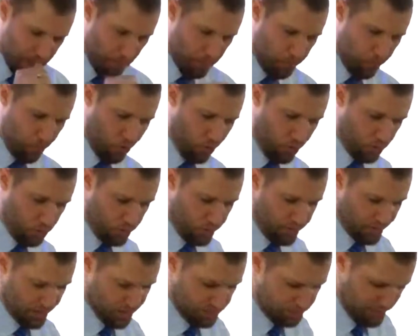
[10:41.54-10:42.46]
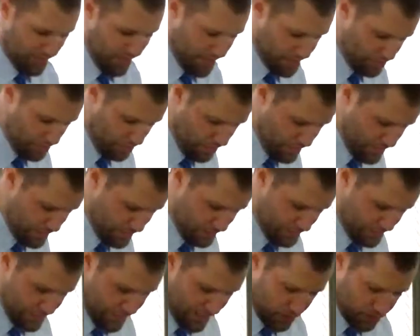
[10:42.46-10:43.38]
Now, Paul will expand on
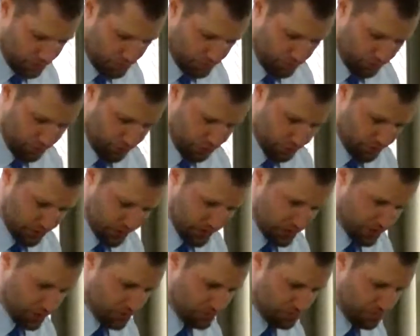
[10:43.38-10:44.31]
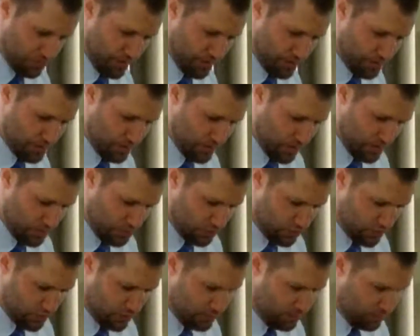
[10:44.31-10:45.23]
this in the next few verses, but
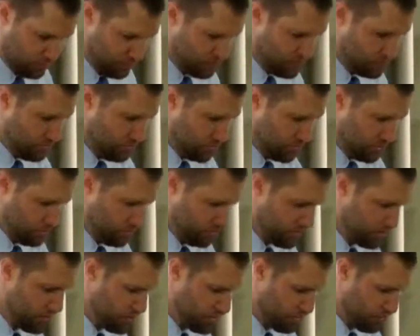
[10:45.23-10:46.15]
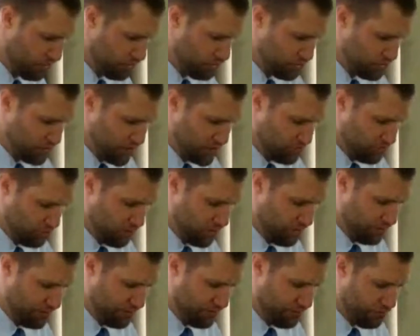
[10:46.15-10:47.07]
let's just look at what this verse says
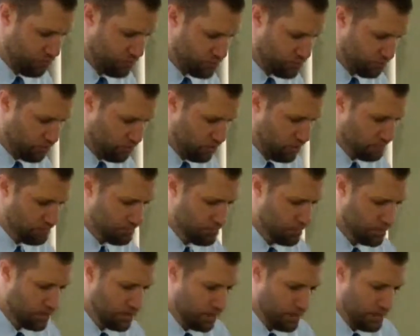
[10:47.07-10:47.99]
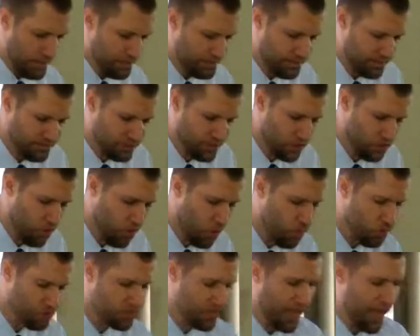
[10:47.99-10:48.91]
briefly. First of all, he says the
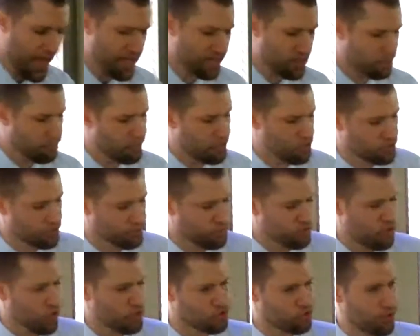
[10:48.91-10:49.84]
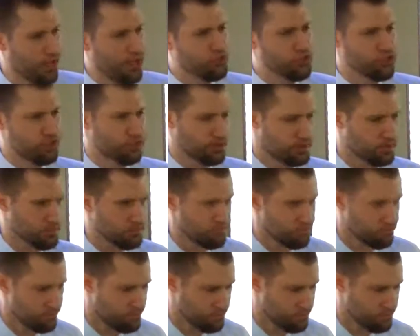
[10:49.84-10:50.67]
law was added because of transgressions.